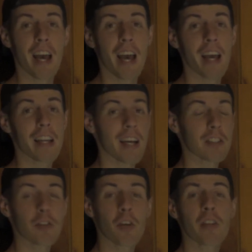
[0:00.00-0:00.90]
And I
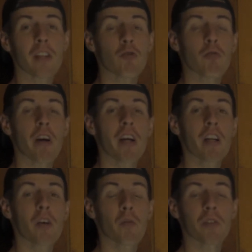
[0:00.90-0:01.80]
saw that the
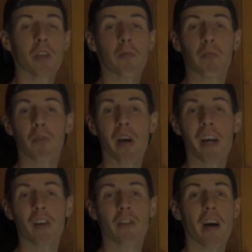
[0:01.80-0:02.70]
rain was going to
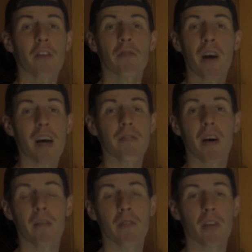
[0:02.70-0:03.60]
break around
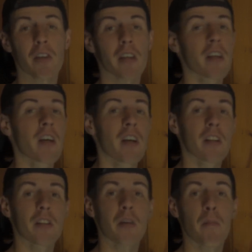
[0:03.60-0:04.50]
5:30.
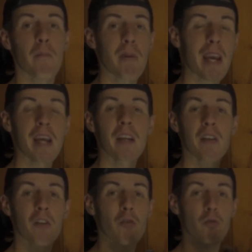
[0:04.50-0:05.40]
The
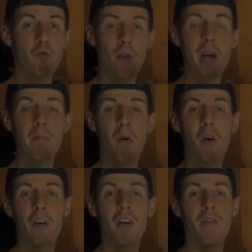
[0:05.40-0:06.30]
main red
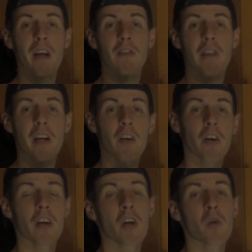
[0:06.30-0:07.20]
part of that
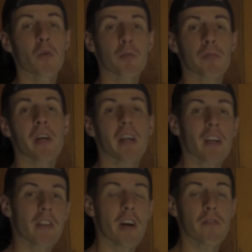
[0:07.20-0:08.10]
radar was breaking
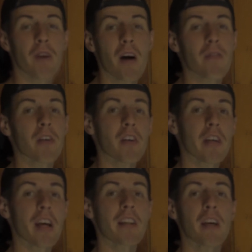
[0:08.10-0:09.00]
around
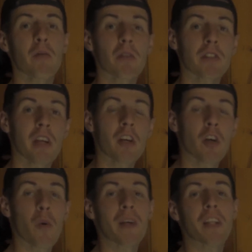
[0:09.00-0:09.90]
5:30. And then it was
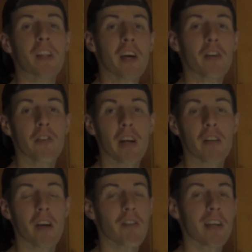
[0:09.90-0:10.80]
going to light
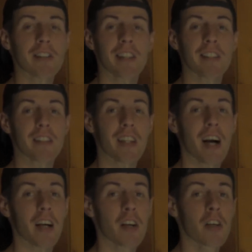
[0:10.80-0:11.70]
rain around 6
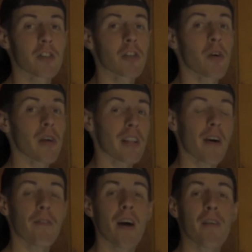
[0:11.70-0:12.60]
o'clock. So in
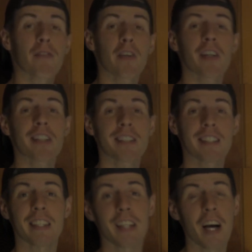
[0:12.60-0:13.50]
that 5:30 to
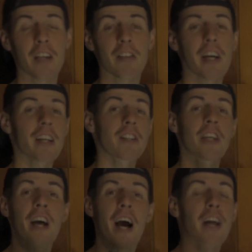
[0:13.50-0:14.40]
6 o'clock range,
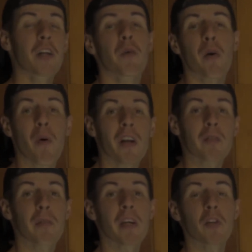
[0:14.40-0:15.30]
I knew I wanted
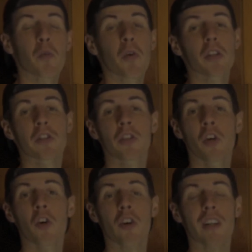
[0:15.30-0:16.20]
to be in the woods
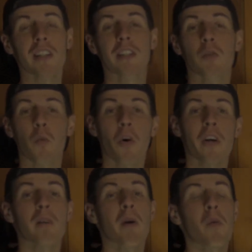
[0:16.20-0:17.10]
or at least
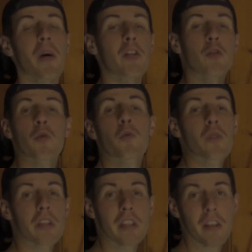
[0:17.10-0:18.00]
working my way to
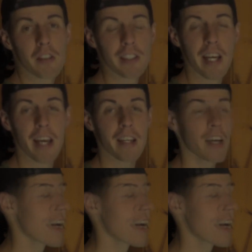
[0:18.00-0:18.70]
the deer stand.